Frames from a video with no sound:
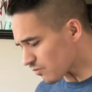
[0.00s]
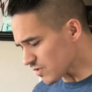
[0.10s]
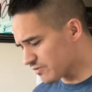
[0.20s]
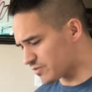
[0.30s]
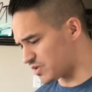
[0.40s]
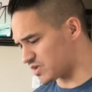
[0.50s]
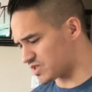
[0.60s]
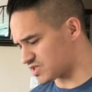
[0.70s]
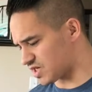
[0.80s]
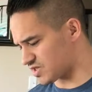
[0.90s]
I'm going to put
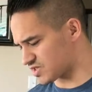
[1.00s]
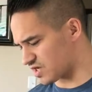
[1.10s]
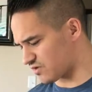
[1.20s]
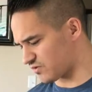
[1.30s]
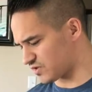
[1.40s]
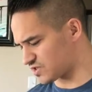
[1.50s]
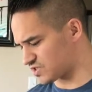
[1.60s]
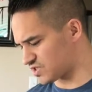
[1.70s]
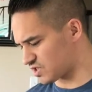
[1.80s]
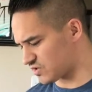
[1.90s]
this on the scale first and
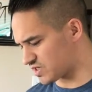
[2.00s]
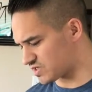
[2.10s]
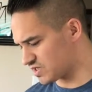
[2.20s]
0 it.